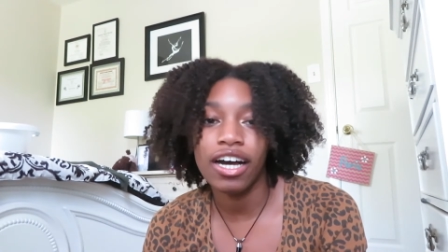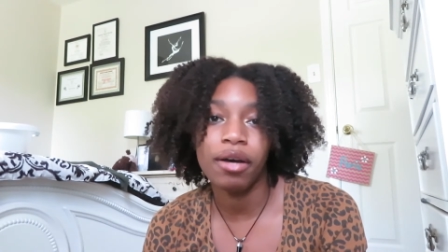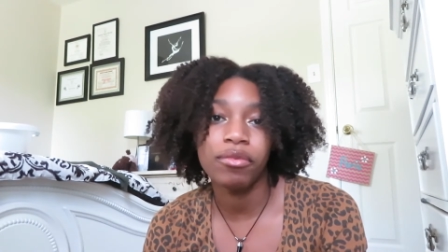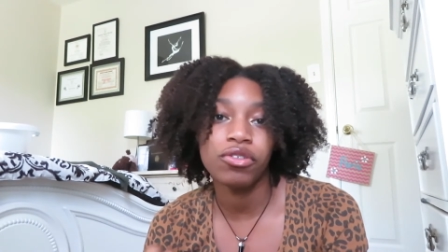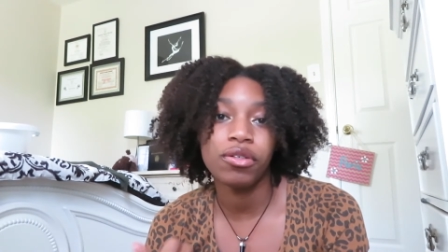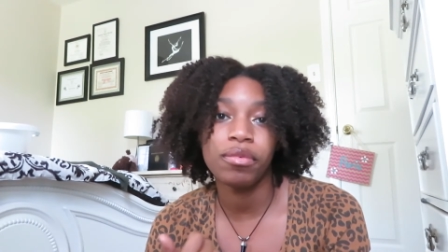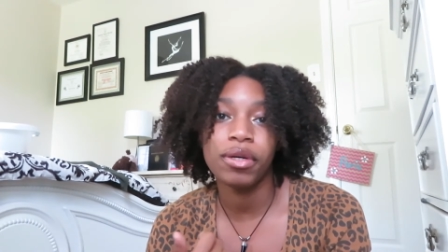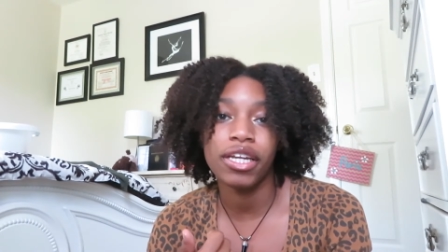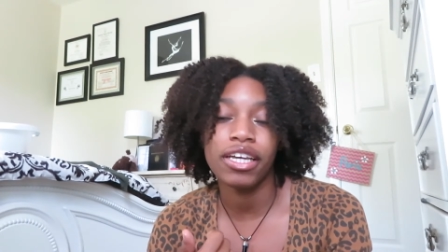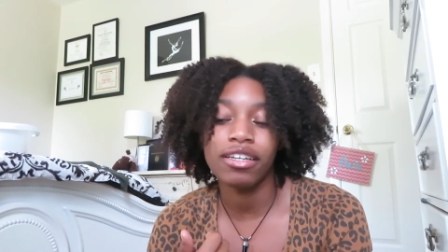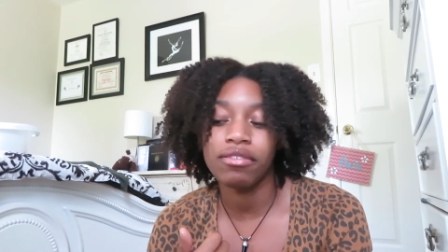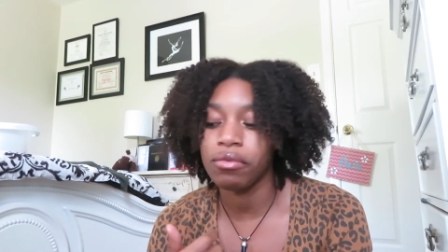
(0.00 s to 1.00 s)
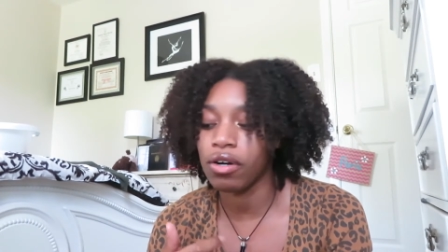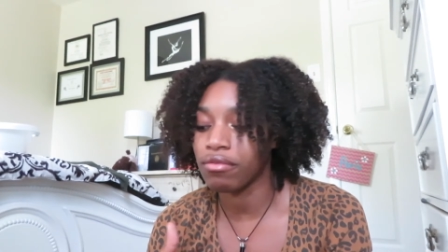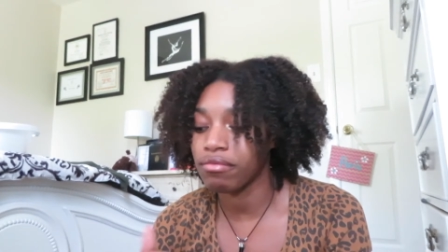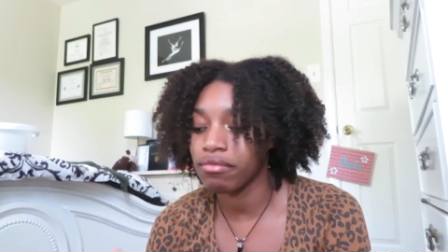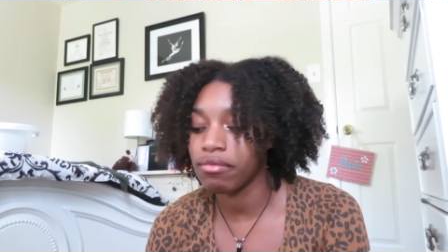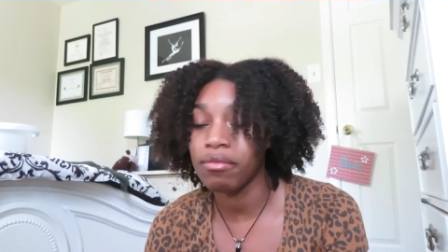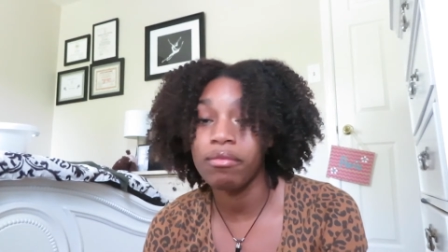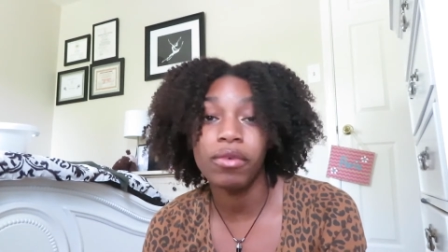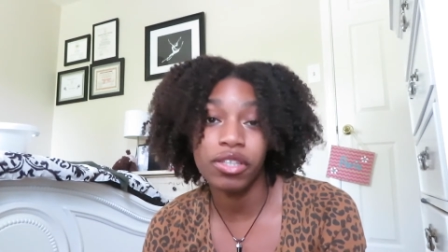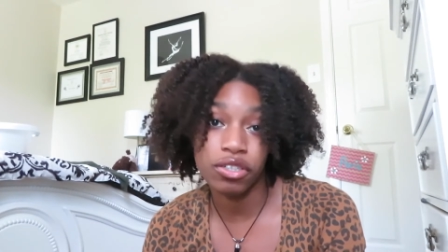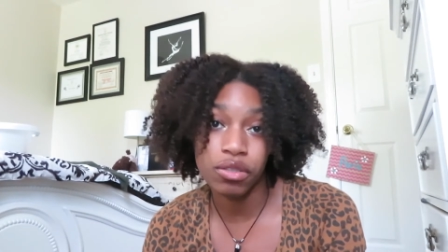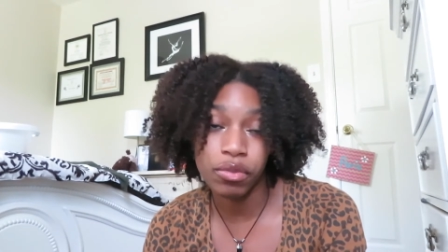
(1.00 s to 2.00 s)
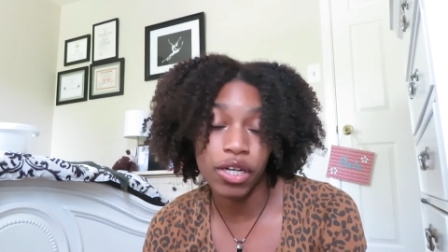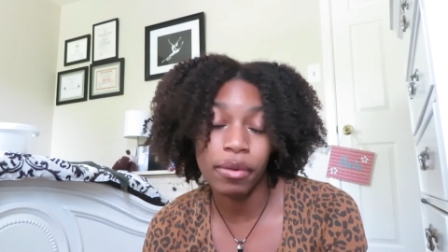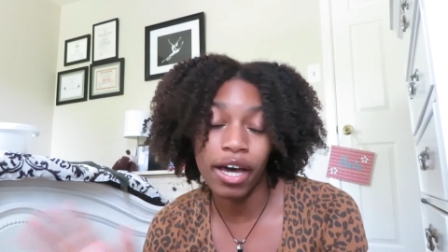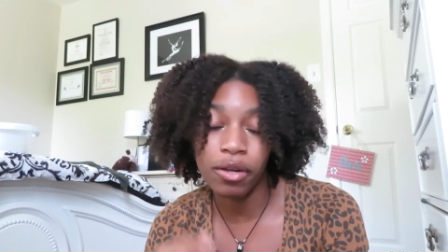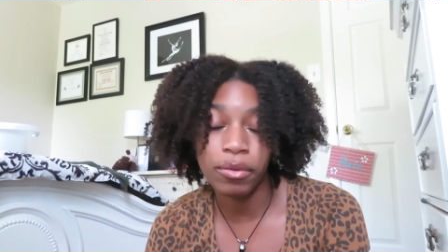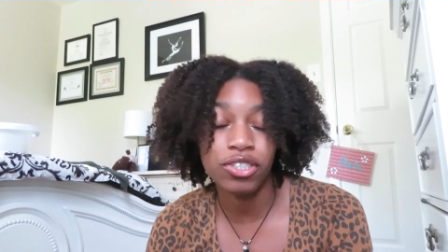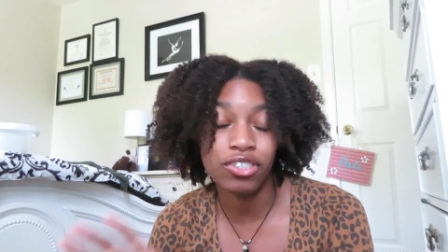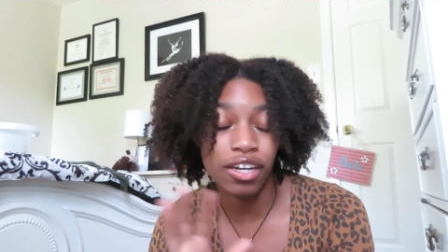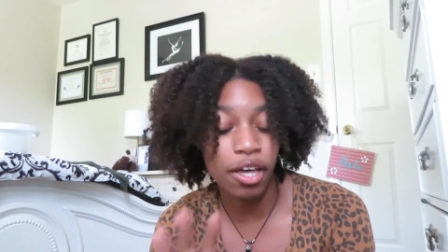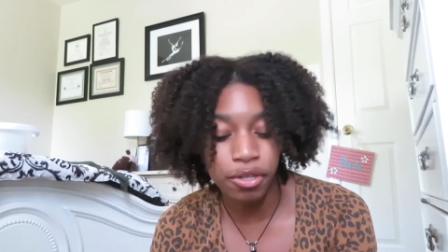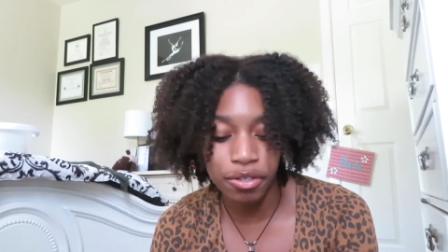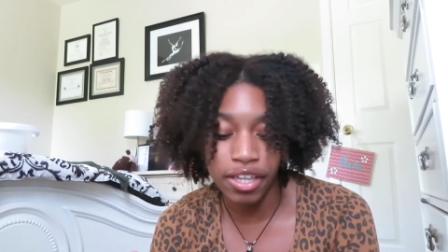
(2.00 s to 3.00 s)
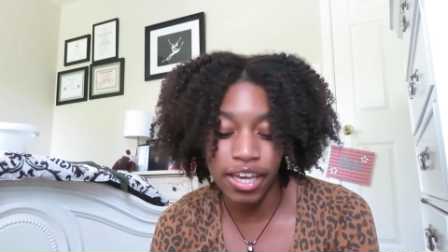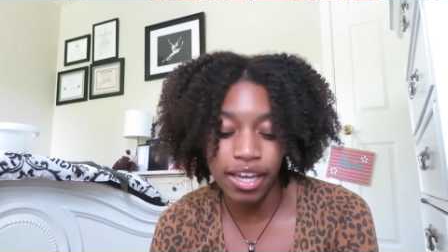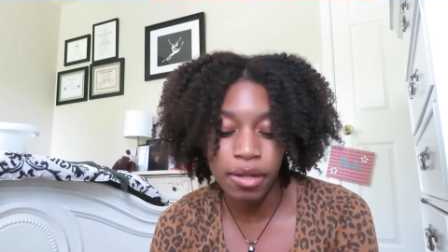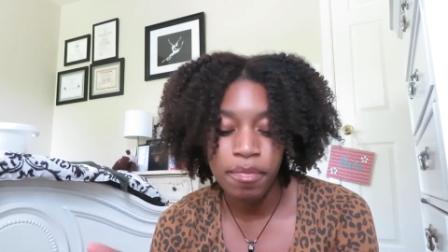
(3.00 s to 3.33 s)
You could put it, well, with your spray bottle, which is another thing.